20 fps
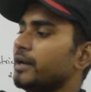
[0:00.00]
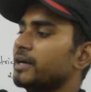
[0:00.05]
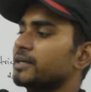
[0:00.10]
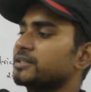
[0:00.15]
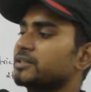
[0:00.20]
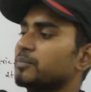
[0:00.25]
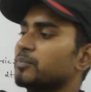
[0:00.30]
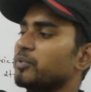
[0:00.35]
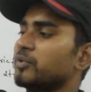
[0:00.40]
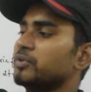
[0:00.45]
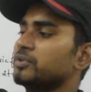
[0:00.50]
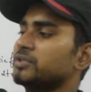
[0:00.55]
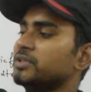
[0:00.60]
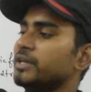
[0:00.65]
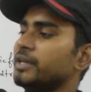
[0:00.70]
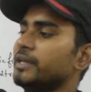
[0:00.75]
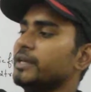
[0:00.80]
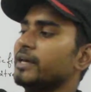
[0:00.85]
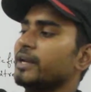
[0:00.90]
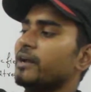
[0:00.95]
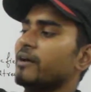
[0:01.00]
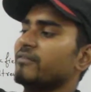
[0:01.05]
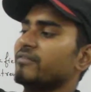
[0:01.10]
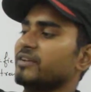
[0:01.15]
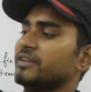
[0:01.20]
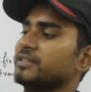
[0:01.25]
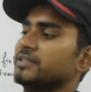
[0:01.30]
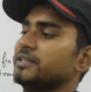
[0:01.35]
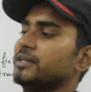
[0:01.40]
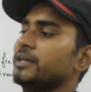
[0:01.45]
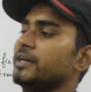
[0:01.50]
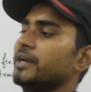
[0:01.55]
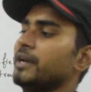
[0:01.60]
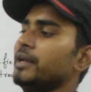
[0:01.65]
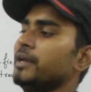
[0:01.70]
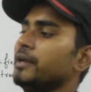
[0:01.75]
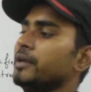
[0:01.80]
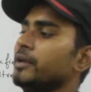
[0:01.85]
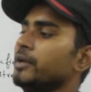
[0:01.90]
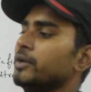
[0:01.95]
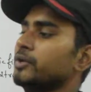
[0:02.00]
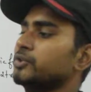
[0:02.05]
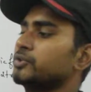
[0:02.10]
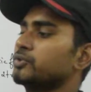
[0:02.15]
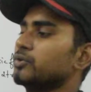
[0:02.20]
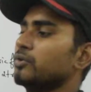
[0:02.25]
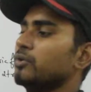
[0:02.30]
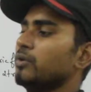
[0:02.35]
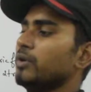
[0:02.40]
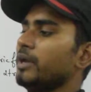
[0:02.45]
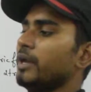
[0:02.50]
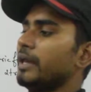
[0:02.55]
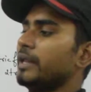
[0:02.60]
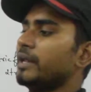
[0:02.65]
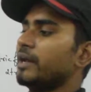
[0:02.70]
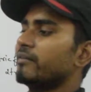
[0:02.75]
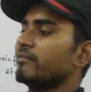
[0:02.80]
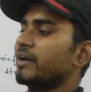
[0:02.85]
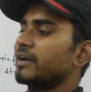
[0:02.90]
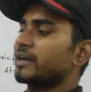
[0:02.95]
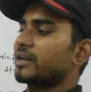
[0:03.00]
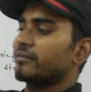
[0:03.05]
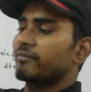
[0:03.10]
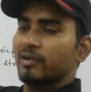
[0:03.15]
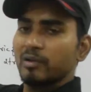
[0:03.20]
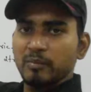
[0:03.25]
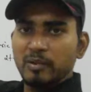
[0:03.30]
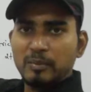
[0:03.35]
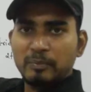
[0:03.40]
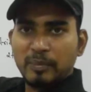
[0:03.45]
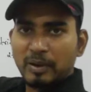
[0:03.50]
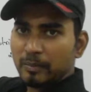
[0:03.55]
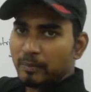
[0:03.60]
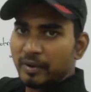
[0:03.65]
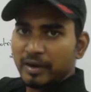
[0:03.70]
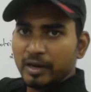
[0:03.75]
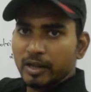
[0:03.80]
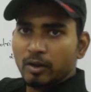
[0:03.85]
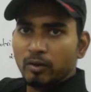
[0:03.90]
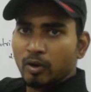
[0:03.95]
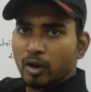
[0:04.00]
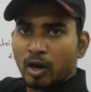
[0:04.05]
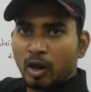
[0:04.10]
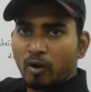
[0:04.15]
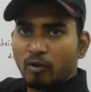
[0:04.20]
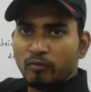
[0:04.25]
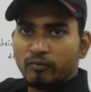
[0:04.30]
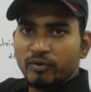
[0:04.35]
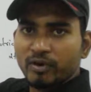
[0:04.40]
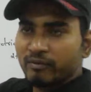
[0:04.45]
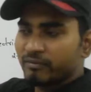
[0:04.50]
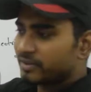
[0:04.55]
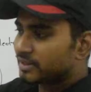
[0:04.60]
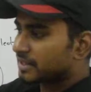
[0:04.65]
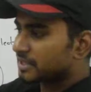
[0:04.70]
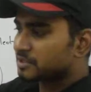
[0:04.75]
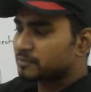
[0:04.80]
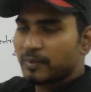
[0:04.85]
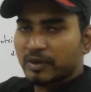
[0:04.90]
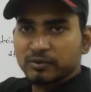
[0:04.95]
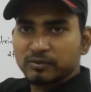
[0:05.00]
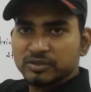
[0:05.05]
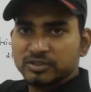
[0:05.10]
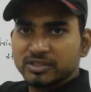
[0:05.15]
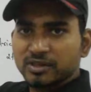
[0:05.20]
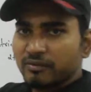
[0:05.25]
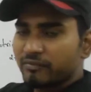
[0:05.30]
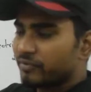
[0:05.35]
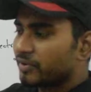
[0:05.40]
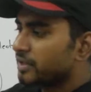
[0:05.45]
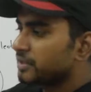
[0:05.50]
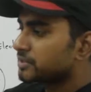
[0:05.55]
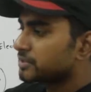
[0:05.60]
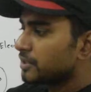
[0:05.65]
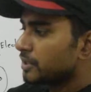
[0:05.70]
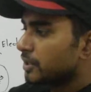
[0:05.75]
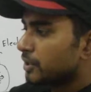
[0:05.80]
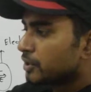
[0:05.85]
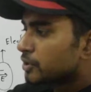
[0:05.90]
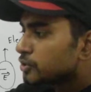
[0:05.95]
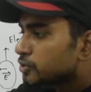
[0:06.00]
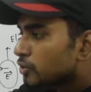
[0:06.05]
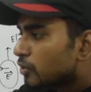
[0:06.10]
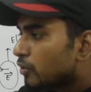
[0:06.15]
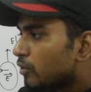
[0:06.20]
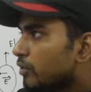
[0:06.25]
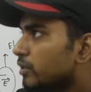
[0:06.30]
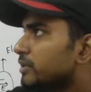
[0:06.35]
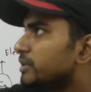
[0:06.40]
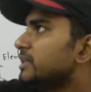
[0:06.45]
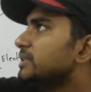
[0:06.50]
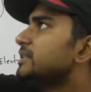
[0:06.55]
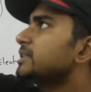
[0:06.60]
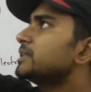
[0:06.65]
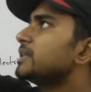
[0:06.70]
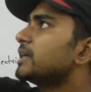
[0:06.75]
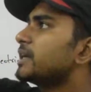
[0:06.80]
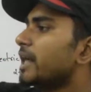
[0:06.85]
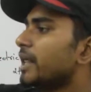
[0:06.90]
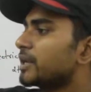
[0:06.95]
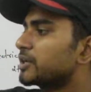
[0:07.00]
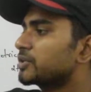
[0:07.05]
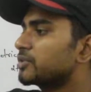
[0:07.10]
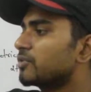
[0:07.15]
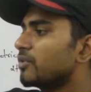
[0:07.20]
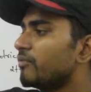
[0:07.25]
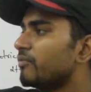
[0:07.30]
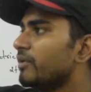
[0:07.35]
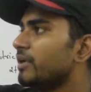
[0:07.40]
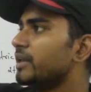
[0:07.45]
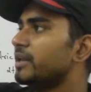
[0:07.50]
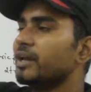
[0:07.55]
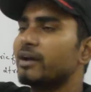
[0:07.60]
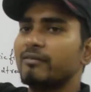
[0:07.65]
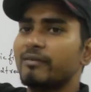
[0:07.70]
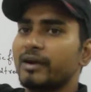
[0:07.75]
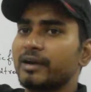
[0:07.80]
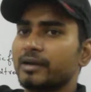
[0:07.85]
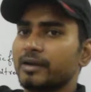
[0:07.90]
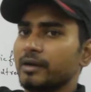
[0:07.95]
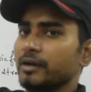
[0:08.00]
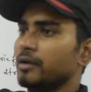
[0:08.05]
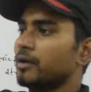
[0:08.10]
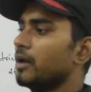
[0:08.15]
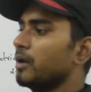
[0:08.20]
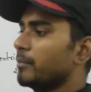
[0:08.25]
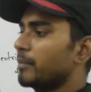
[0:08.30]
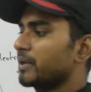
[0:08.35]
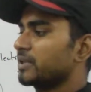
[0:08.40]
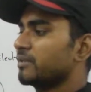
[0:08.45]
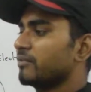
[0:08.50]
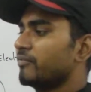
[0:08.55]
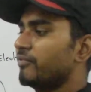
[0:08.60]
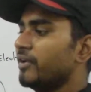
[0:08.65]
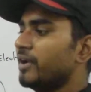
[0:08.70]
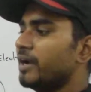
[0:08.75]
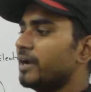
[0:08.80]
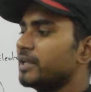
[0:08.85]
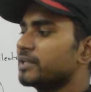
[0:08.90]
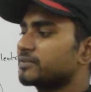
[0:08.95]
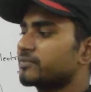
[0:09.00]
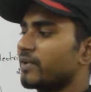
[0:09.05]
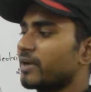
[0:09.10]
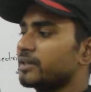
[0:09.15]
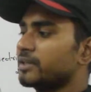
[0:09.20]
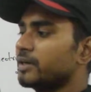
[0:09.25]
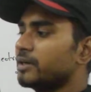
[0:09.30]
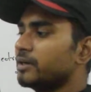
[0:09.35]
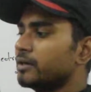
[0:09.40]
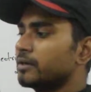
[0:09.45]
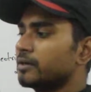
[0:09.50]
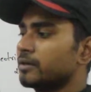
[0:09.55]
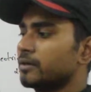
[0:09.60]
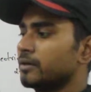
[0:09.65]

let's suppose here I am considering, so area vector will be perpendicular outward with respect to the surface. So this is the direction of area vector, but the field is whether